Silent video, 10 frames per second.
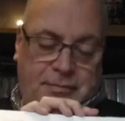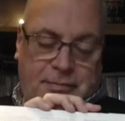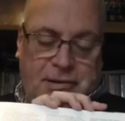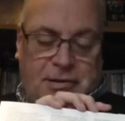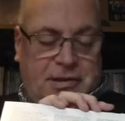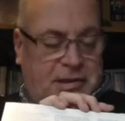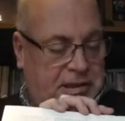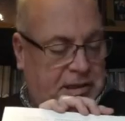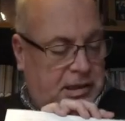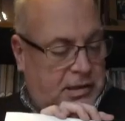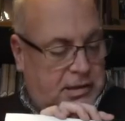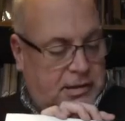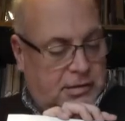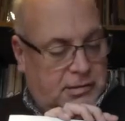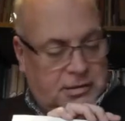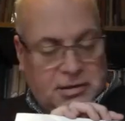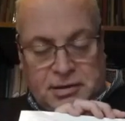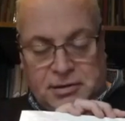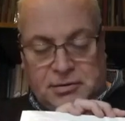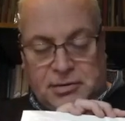He's got his guitar, looks like
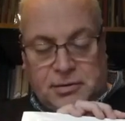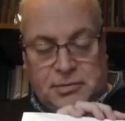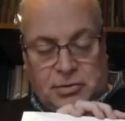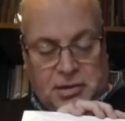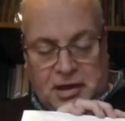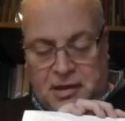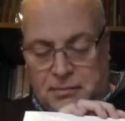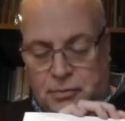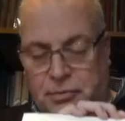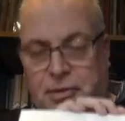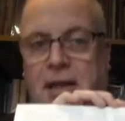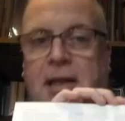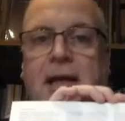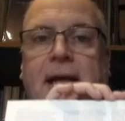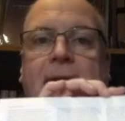he's on some sort of keyboardy thing